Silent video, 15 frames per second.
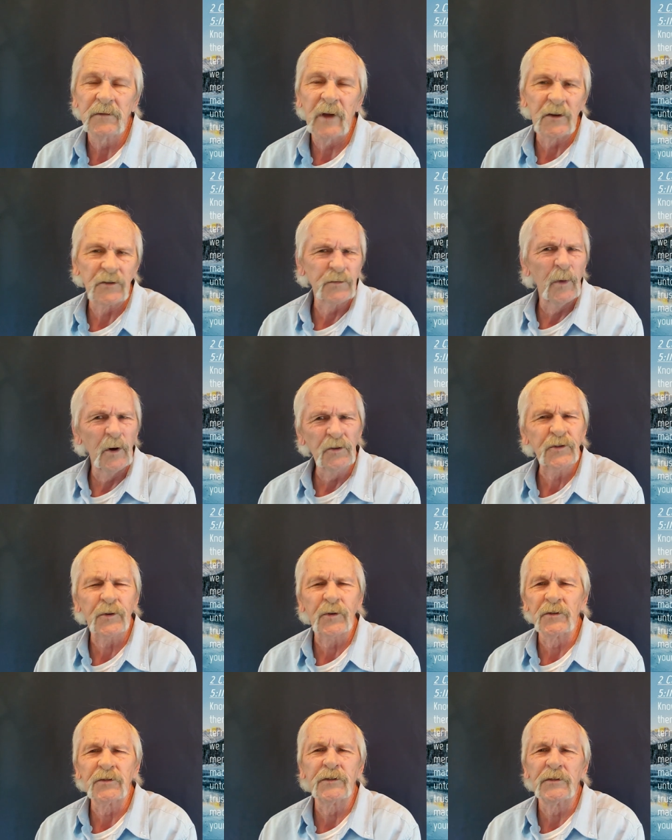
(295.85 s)
As most
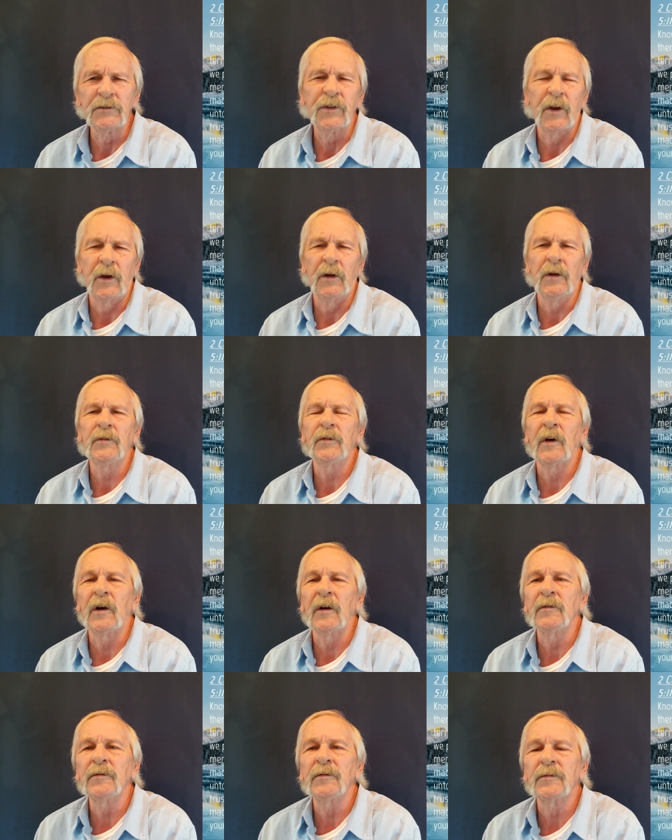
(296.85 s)
Christians have,
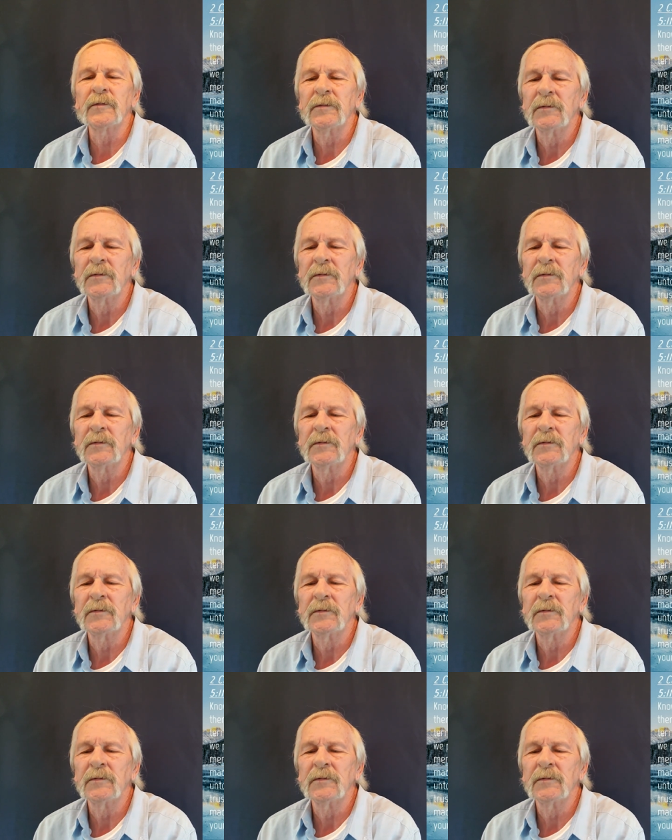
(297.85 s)
I've